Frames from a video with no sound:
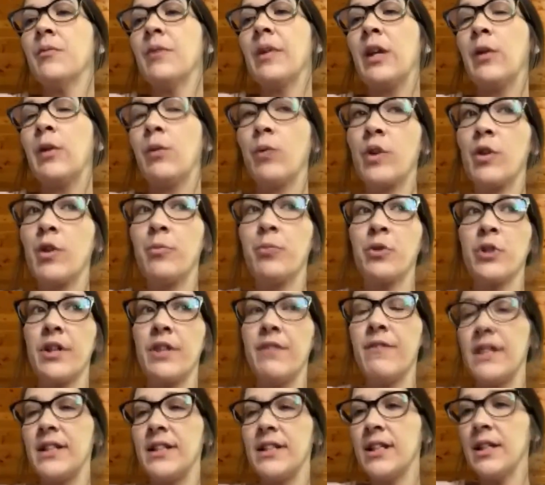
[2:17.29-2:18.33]
it would have
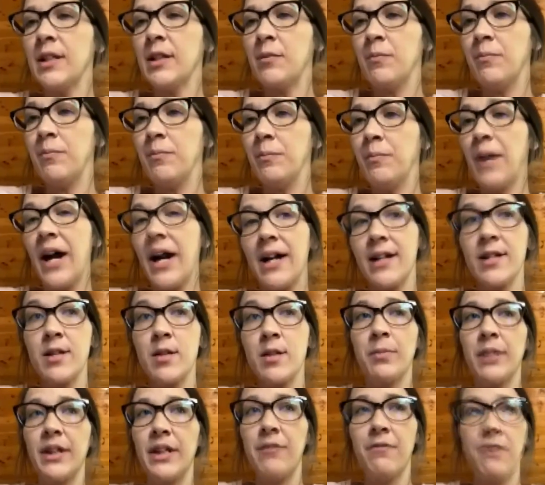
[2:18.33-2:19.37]
prevented
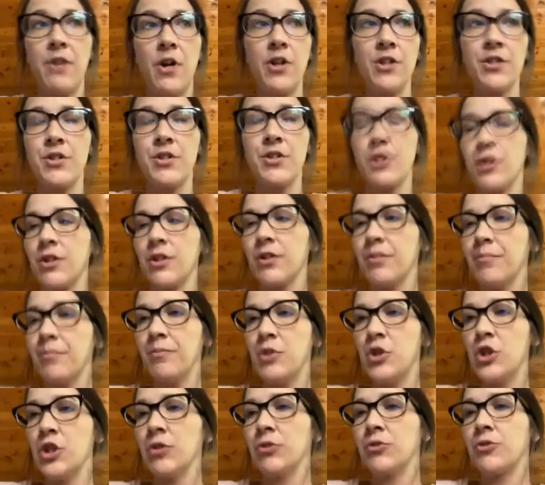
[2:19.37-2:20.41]
possibly foster
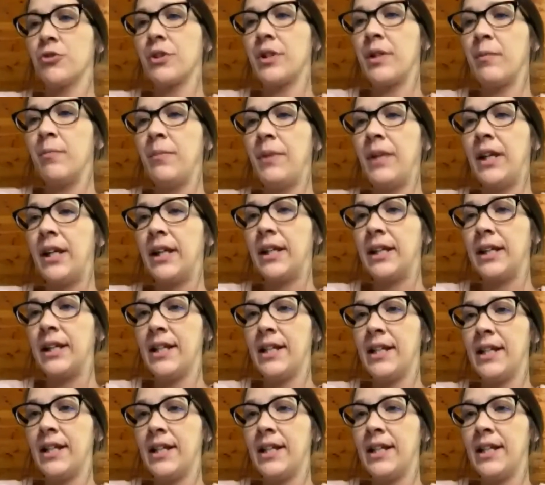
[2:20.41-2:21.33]
children being in his